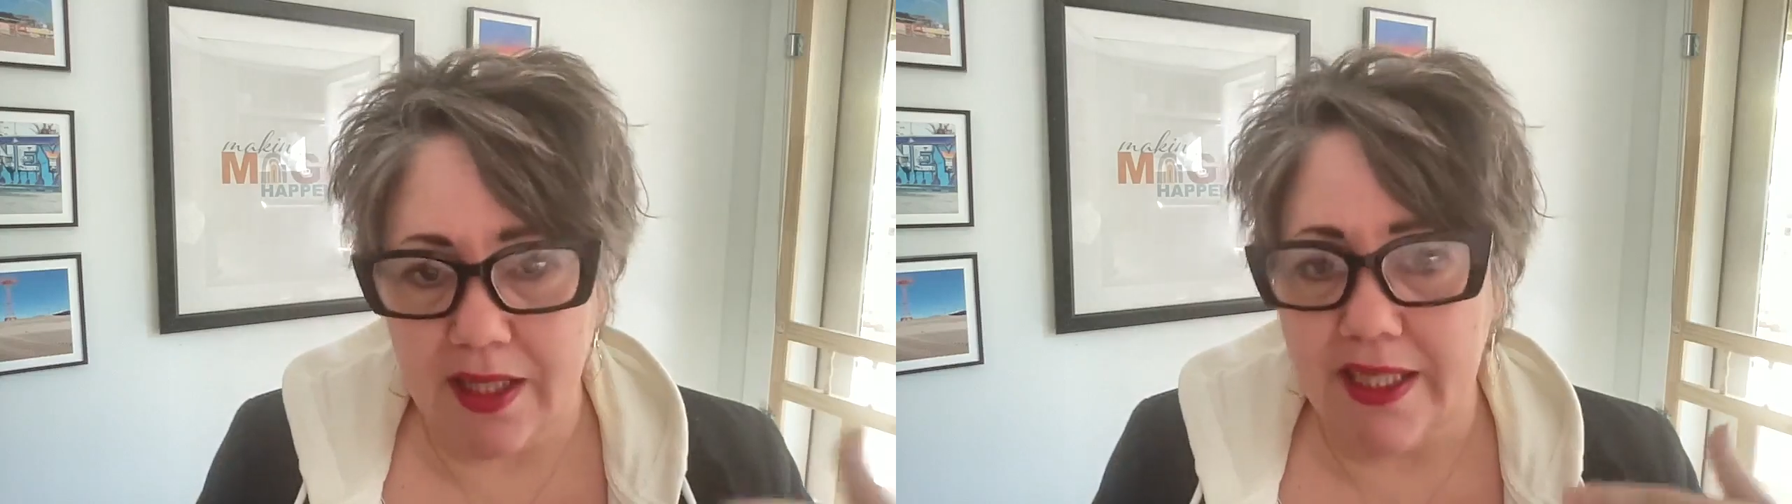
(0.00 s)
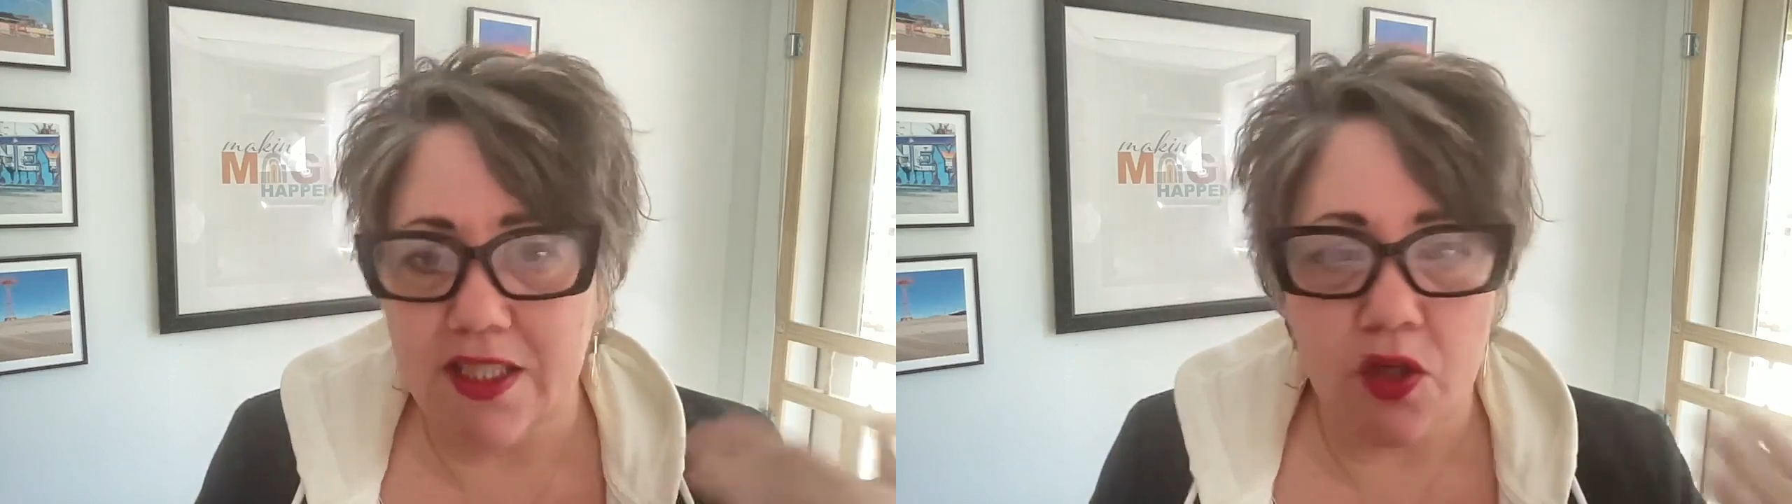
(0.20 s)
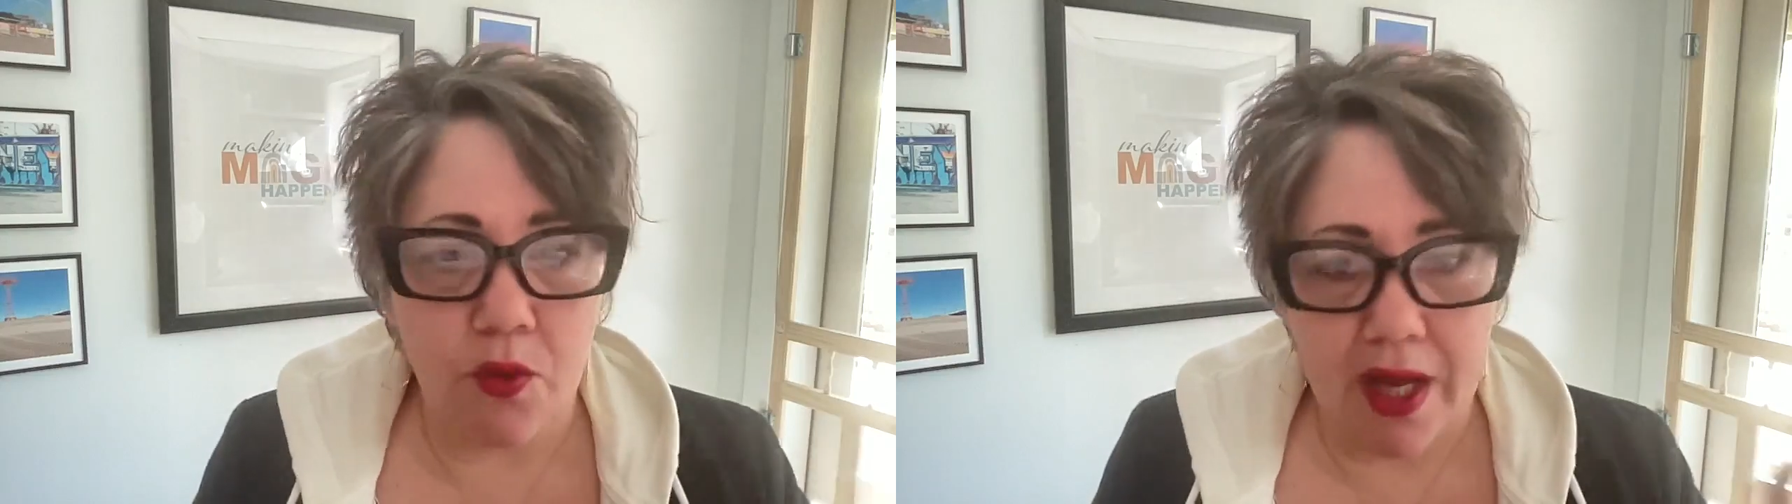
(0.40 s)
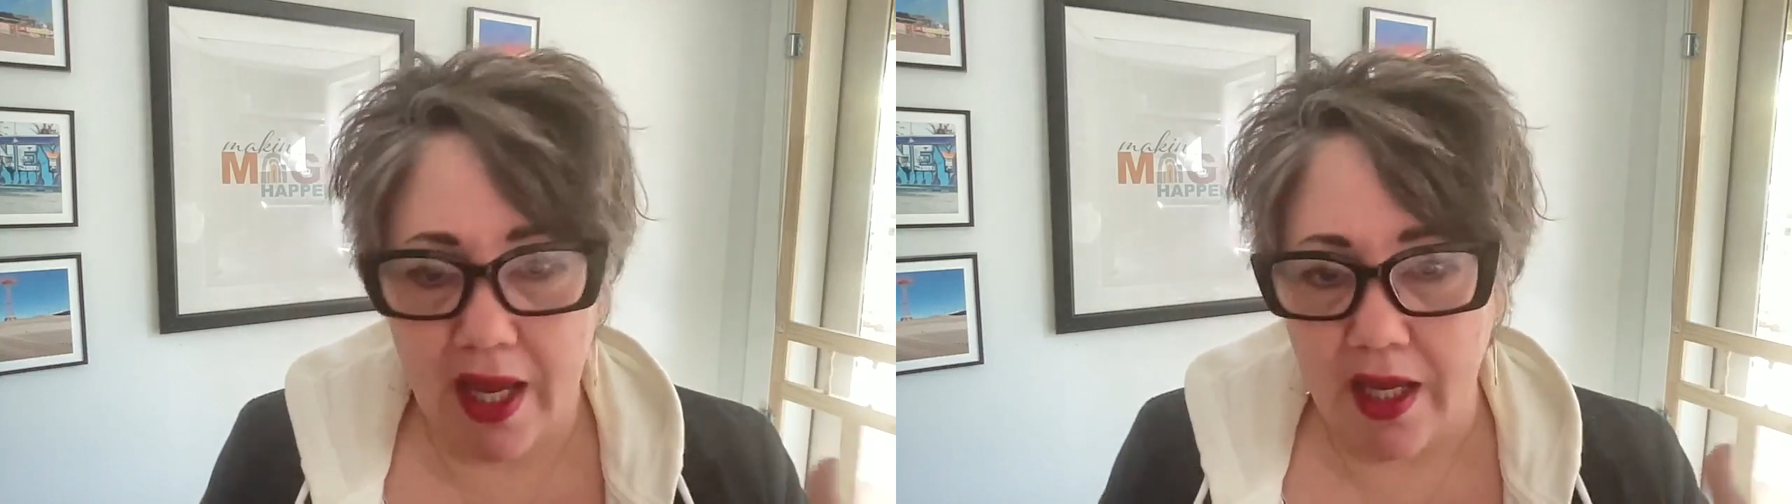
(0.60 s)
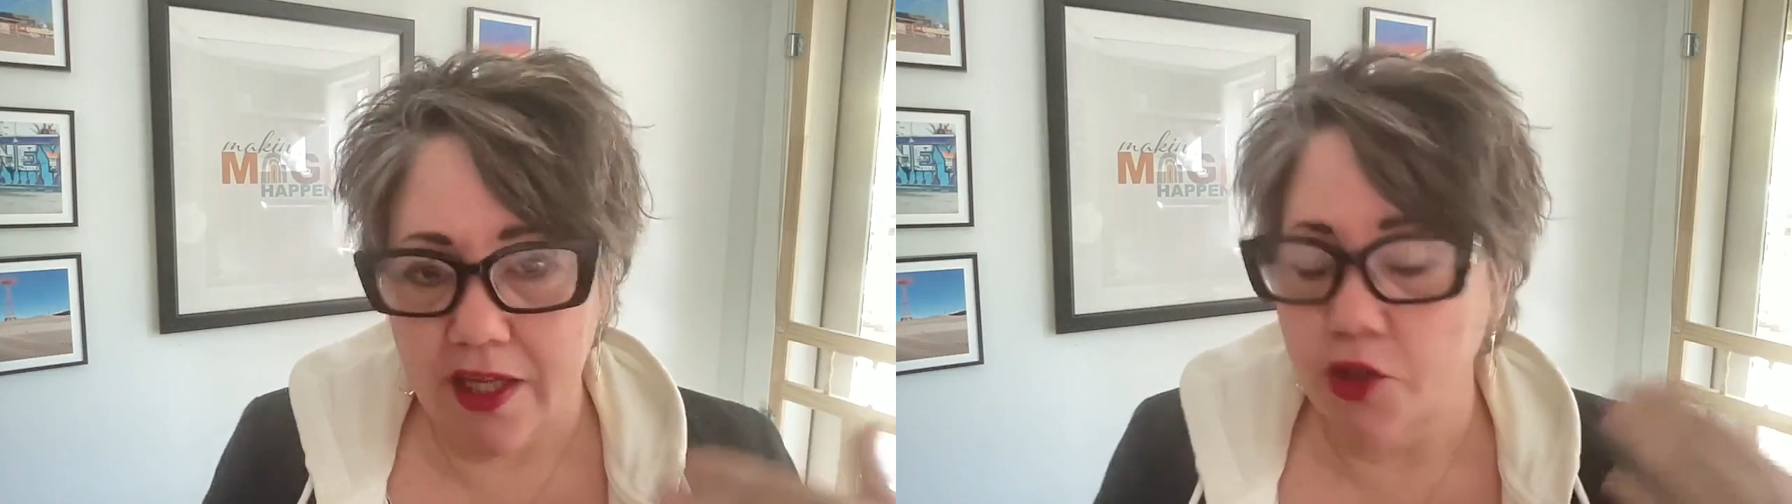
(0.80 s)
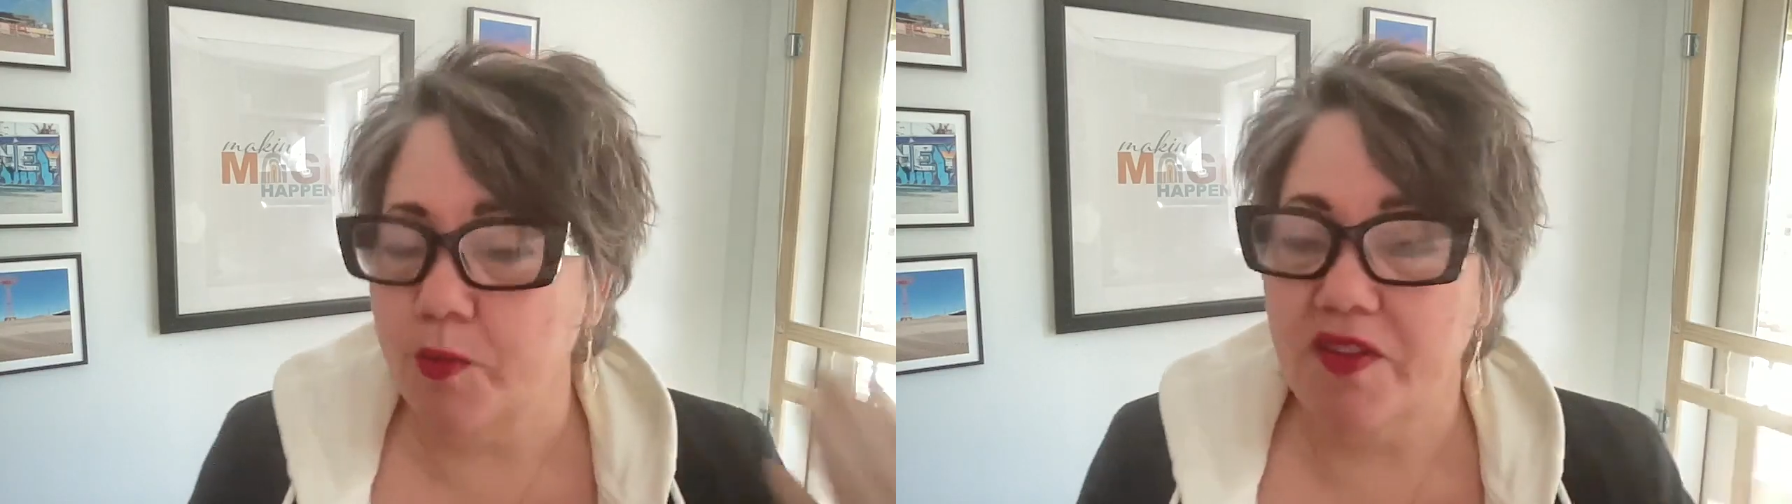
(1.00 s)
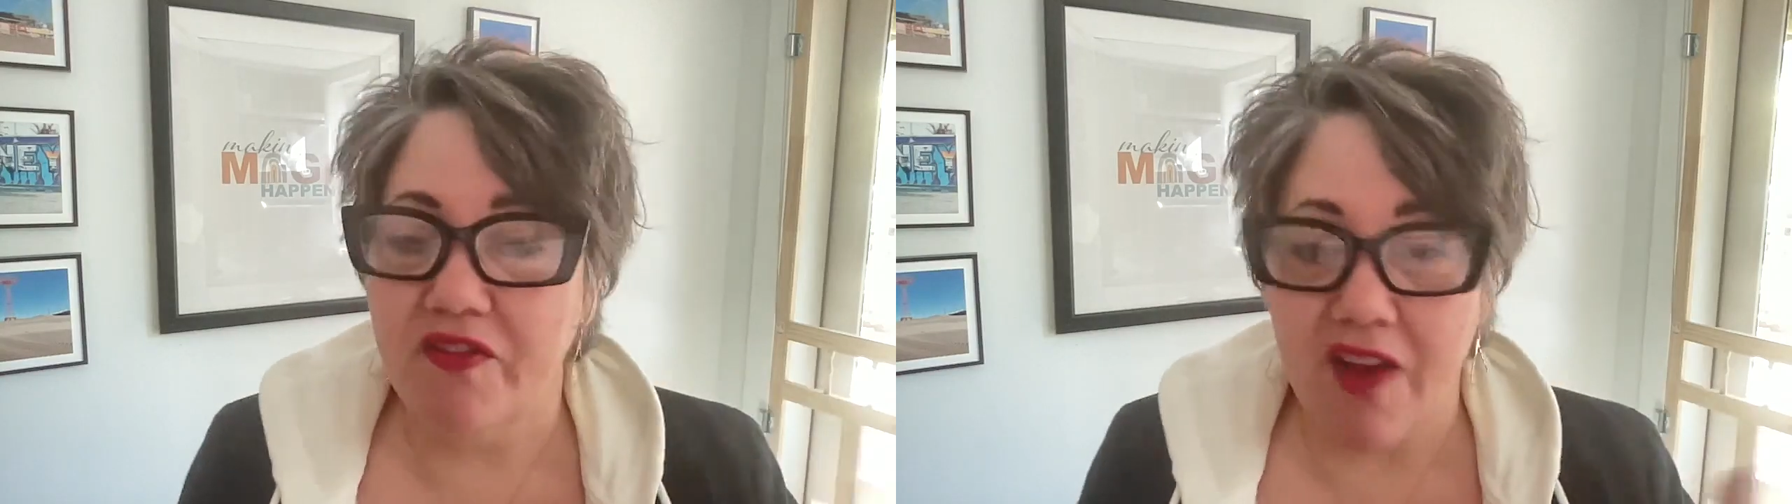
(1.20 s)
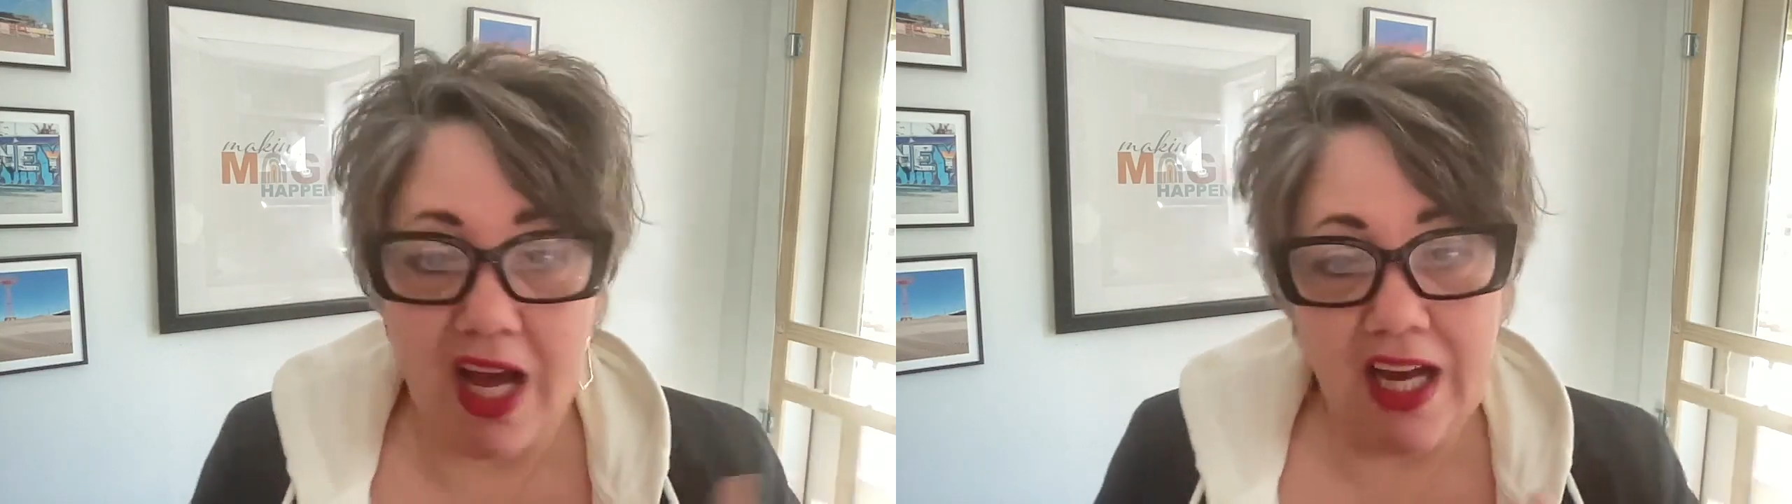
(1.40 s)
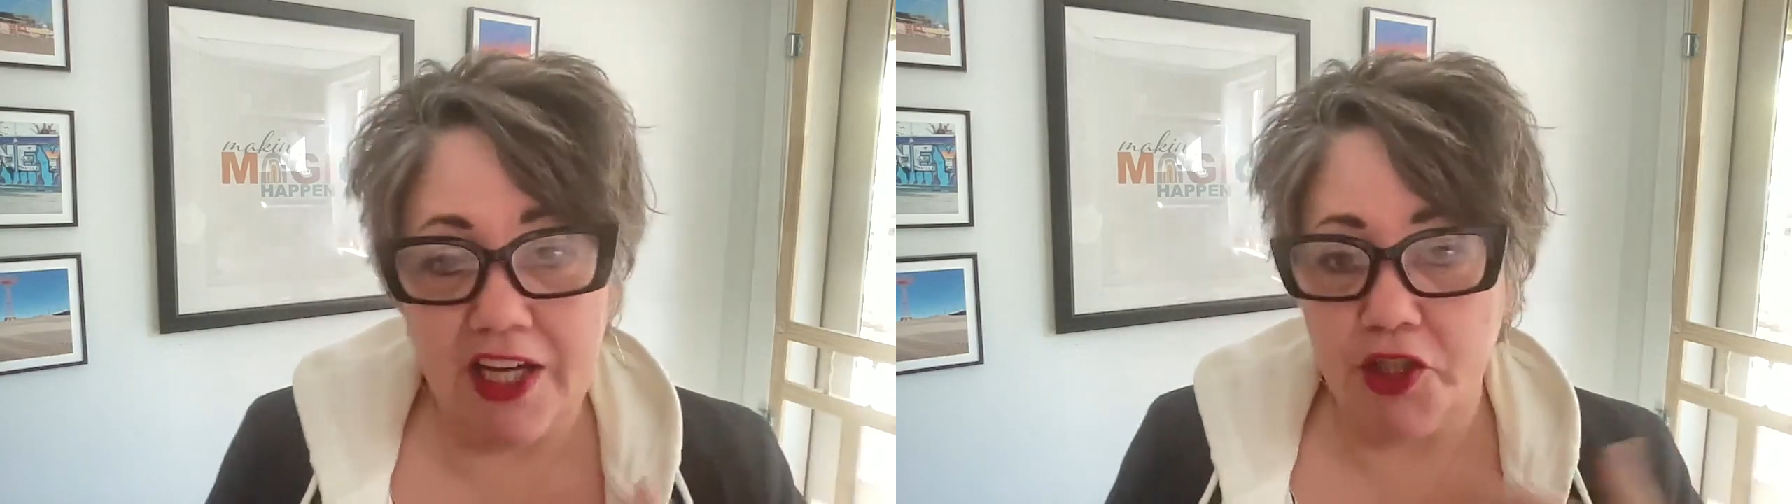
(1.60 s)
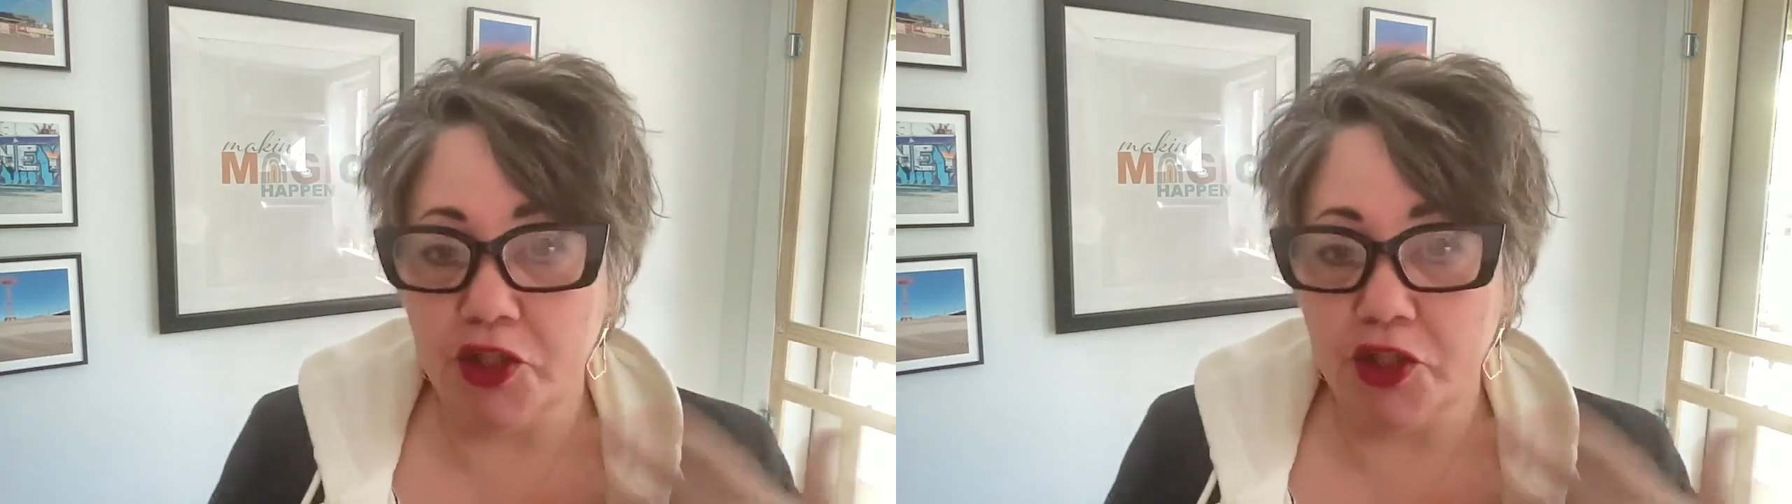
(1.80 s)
Like, it's okay. You'll be fine.